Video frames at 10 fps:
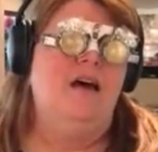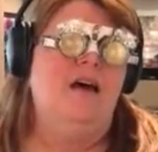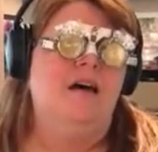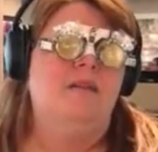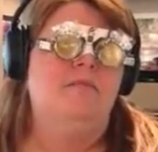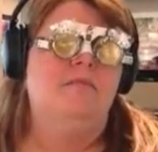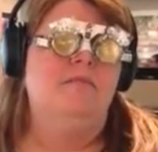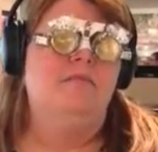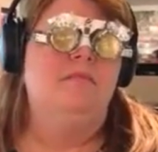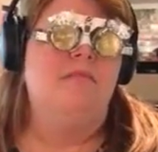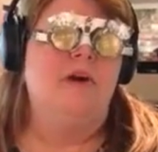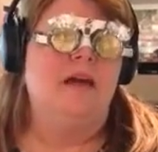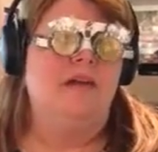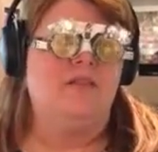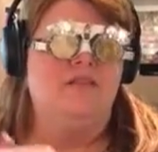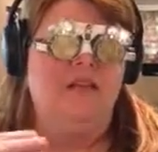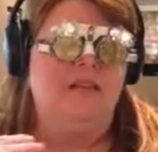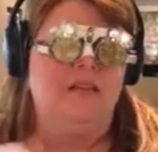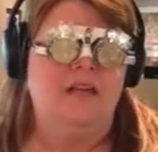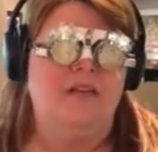Um, I could
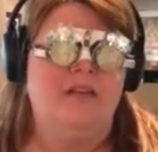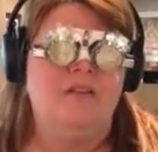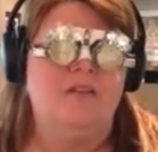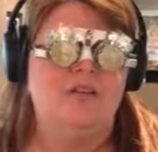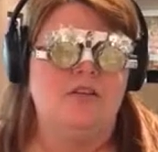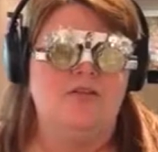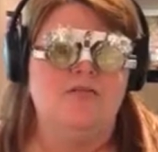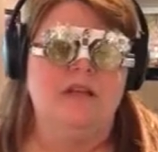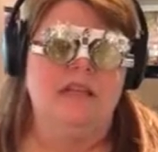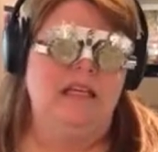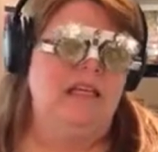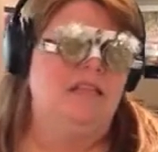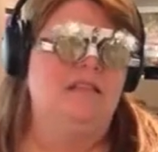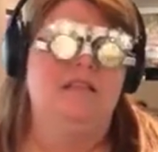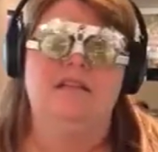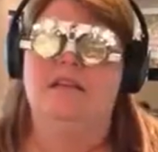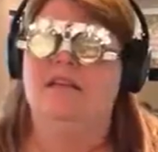feel it just release.